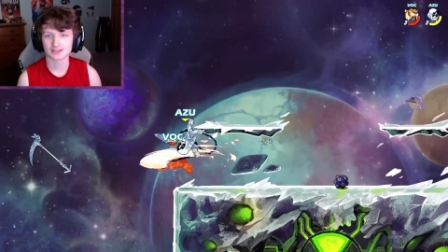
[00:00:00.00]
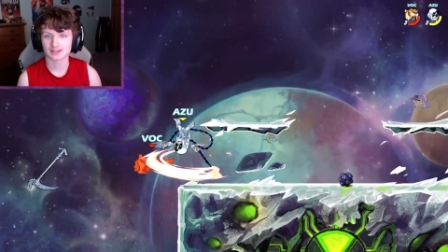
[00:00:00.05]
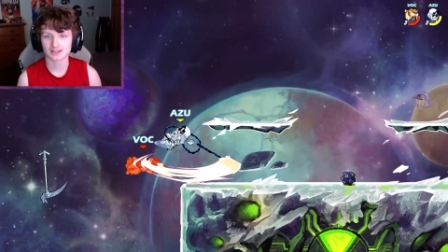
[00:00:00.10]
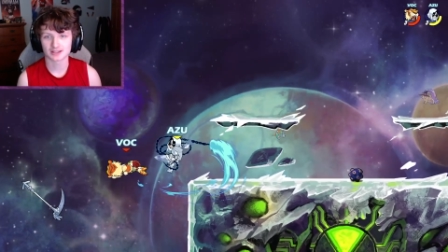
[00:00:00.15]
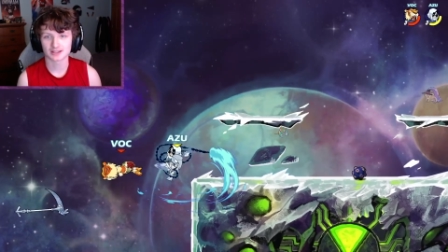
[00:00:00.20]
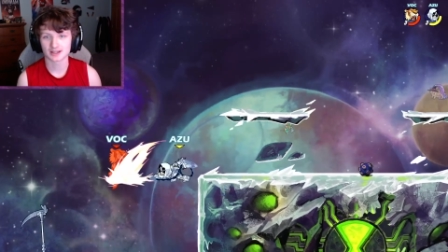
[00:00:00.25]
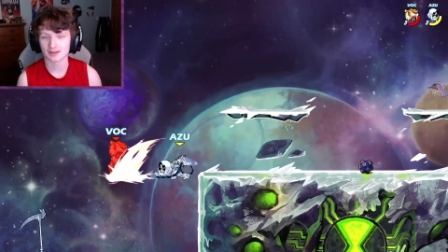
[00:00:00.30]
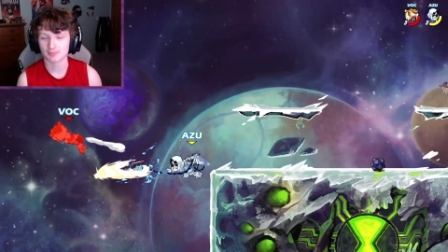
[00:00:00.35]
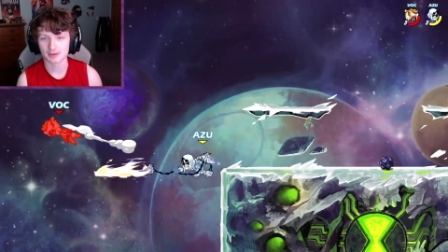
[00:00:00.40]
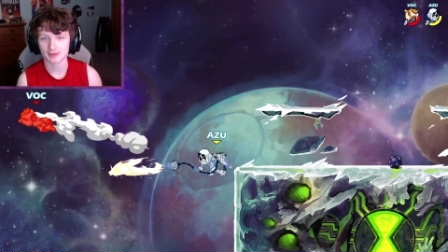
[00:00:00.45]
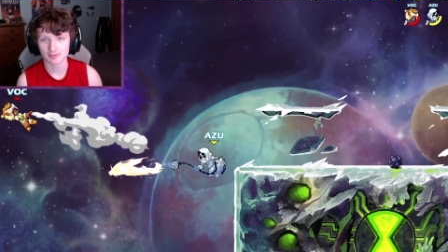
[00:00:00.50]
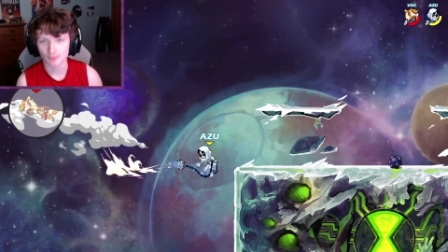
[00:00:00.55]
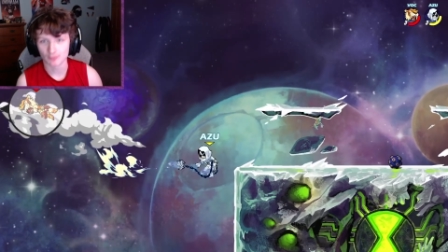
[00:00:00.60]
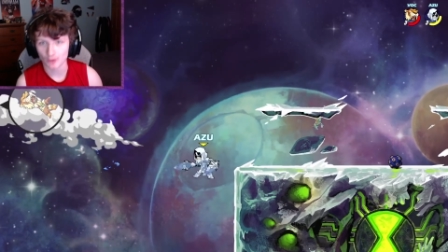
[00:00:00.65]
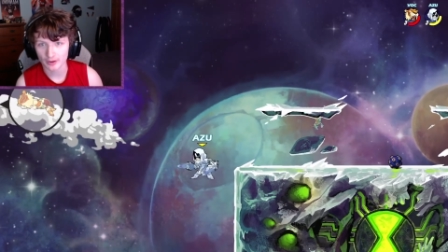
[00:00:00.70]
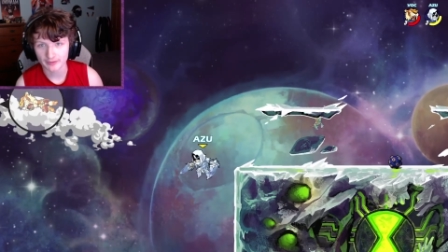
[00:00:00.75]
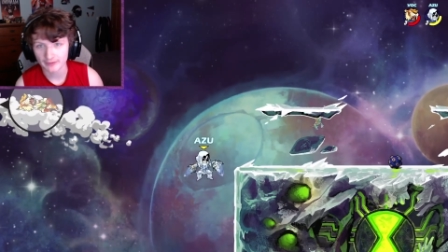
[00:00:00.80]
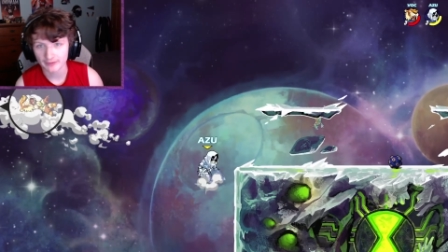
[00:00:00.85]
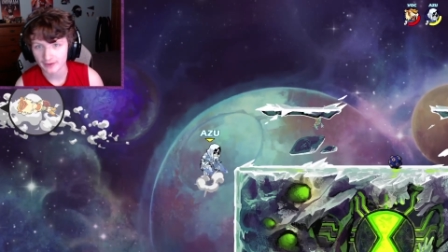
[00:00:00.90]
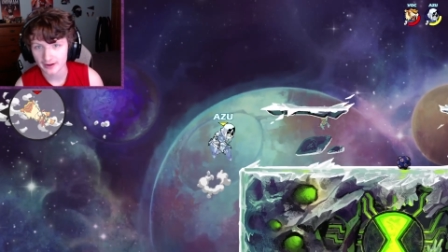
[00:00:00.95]
it's going to be
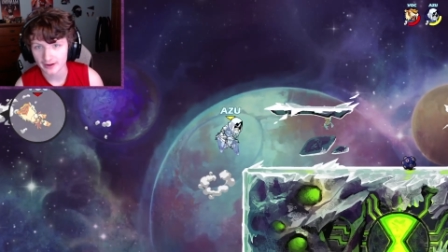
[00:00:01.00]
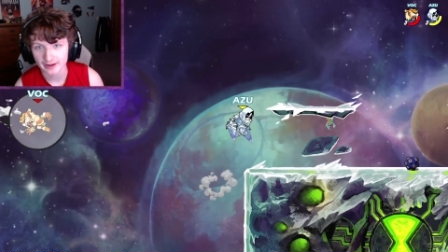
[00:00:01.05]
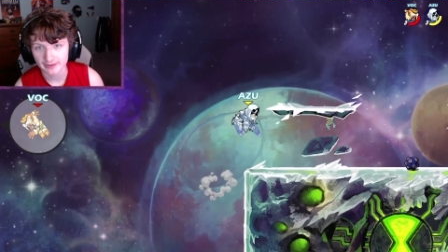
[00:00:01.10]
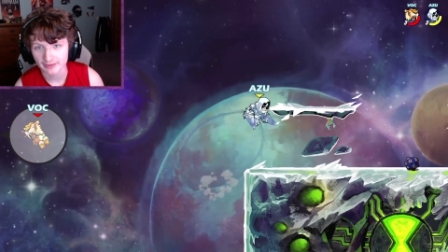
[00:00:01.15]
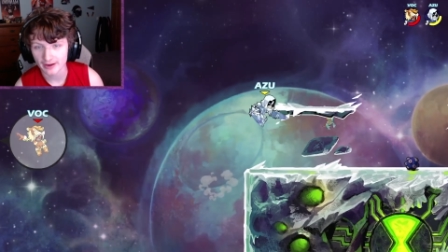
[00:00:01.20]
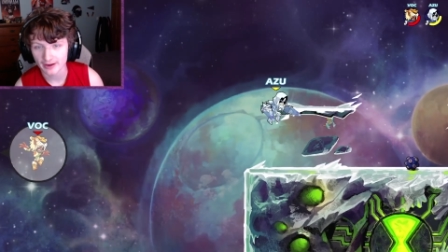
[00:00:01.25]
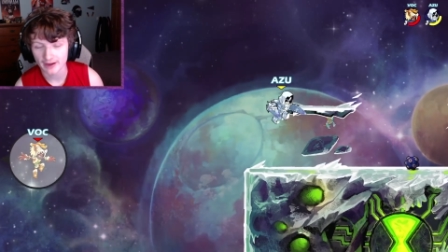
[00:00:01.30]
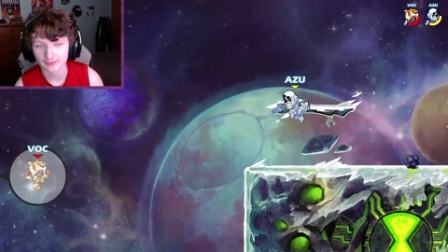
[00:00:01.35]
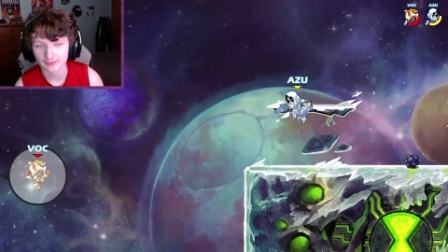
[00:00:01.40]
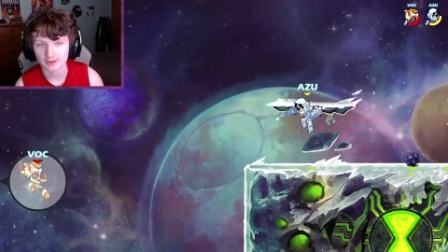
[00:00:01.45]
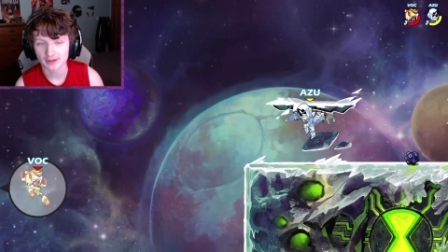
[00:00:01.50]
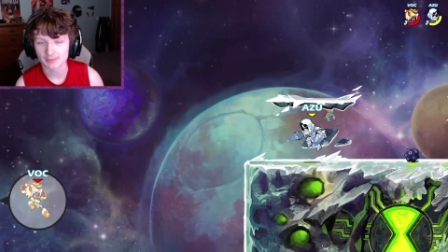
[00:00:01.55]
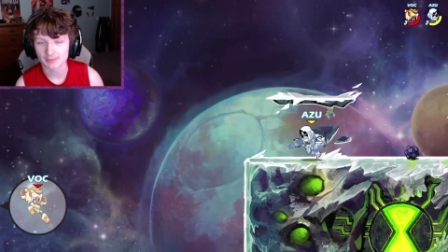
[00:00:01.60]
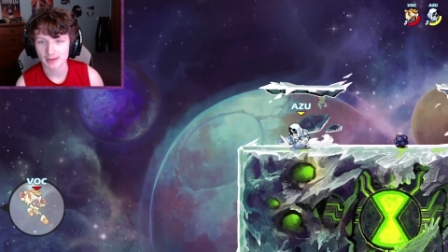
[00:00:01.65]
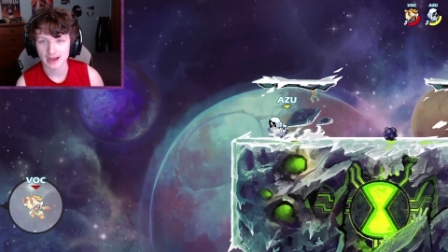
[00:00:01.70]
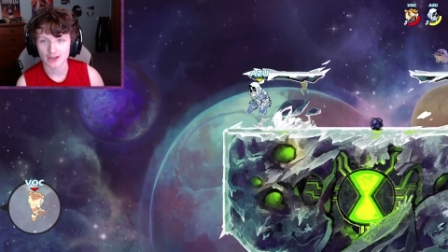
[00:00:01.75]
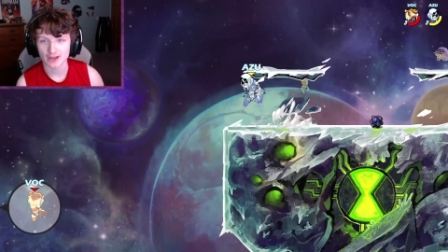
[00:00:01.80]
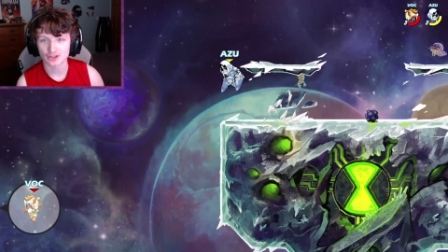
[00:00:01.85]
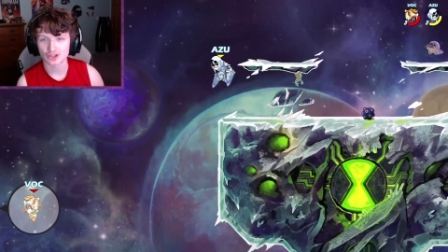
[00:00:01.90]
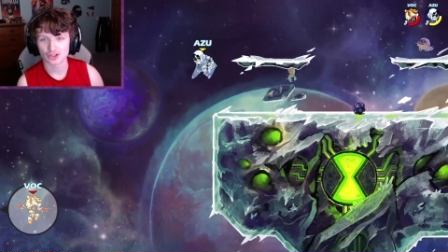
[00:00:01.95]
more fun if every
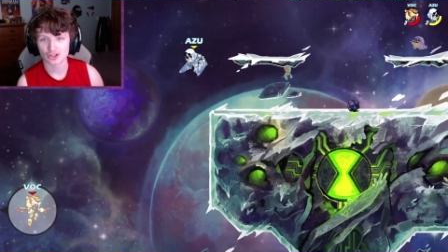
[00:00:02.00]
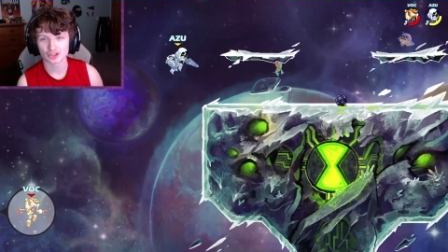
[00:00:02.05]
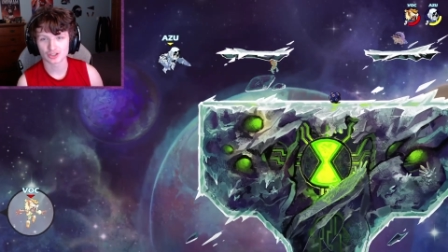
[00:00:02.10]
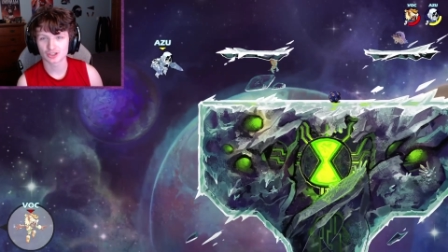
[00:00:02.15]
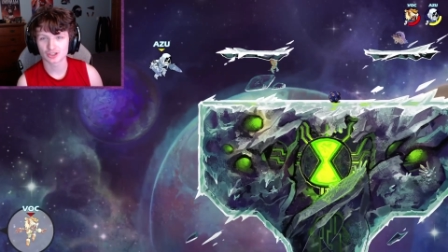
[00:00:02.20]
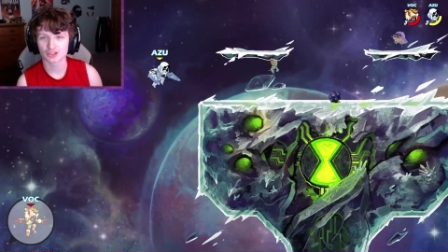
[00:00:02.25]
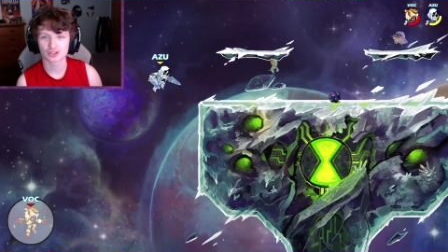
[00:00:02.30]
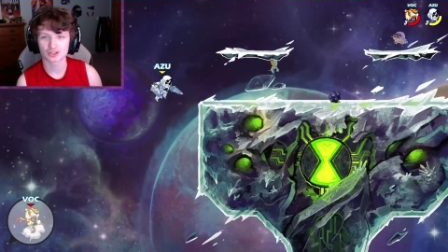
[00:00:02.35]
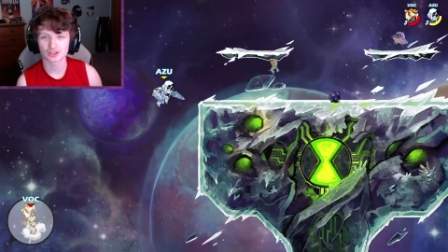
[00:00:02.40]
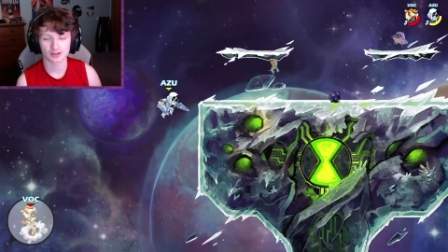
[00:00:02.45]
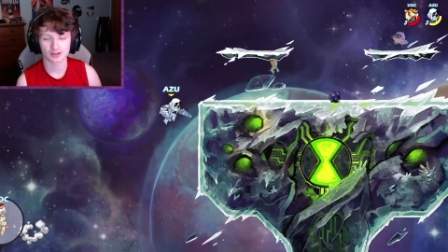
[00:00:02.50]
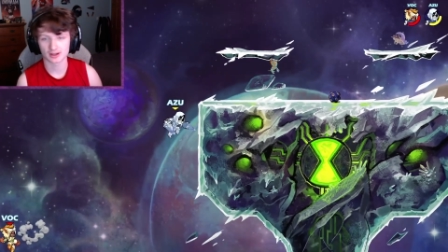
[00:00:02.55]
match is